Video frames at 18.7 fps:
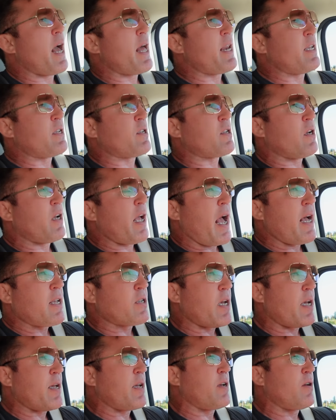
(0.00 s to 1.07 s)
is, as
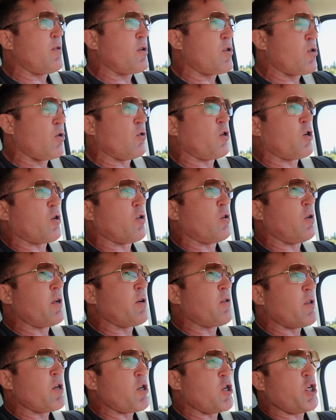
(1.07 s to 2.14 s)
I told you
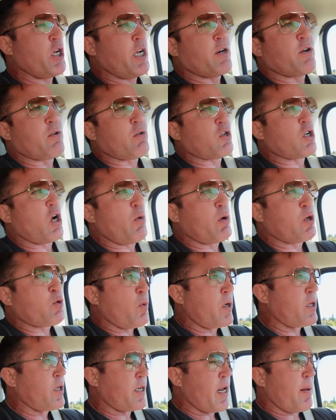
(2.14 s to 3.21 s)
earlier, the cheater is always
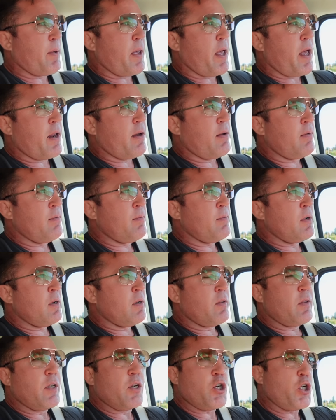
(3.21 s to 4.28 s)
one step ahead.
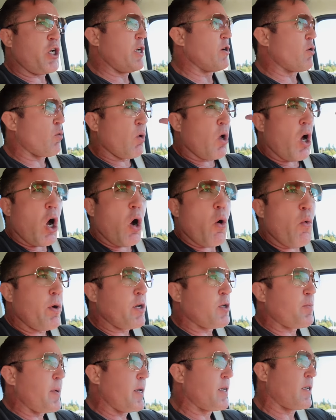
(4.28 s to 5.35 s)
The cheater will
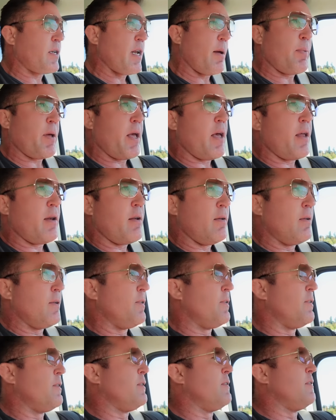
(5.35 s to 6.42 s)
always be a step ahead.
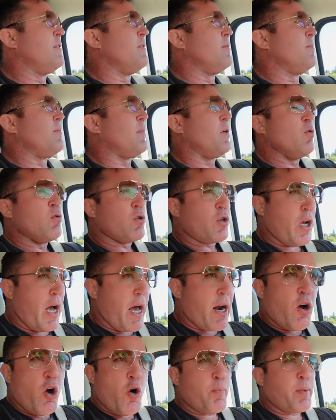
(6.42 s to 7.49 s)

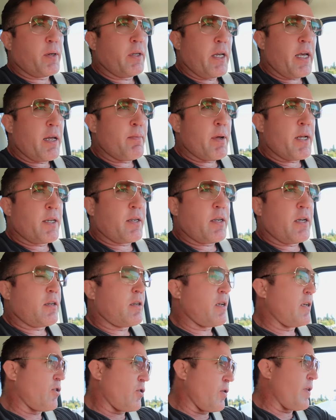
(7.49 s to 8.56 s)
USADA openly admits this,
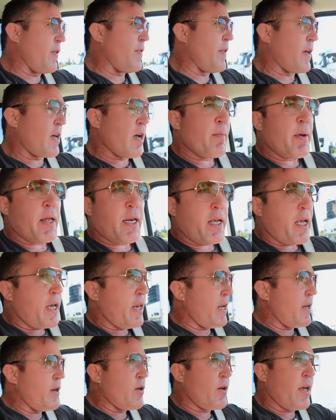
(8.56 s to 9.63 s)
and so then they come in and get
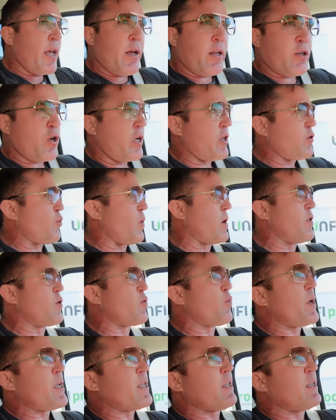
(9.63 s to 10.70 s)
it. And you can't. It's one of the
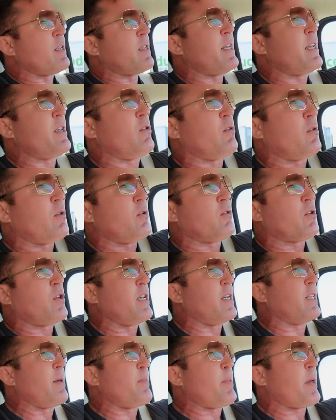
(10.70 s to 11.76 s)
reasons that you'll see
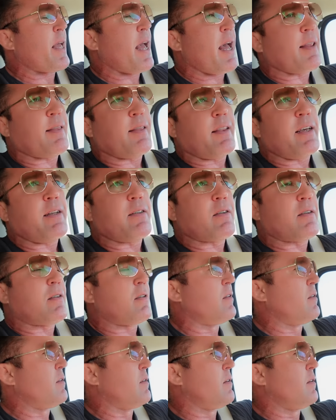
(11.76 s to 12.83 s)
Olympic athletes
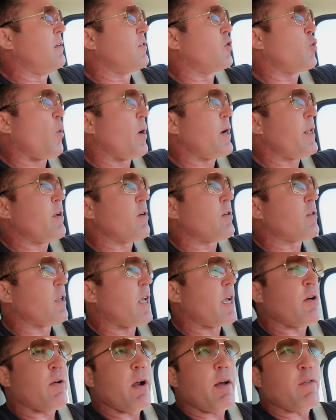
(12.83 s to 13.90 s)
20 years
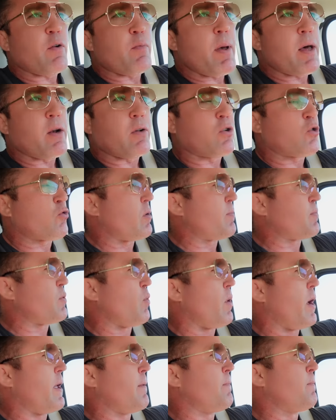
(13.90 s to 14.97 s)
later have their medals stripped
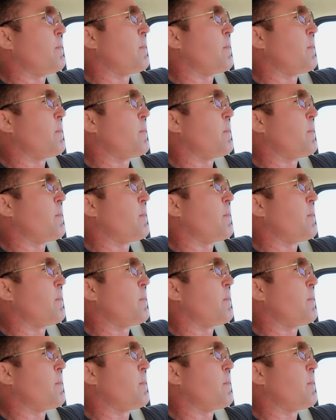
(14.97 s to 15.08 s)
away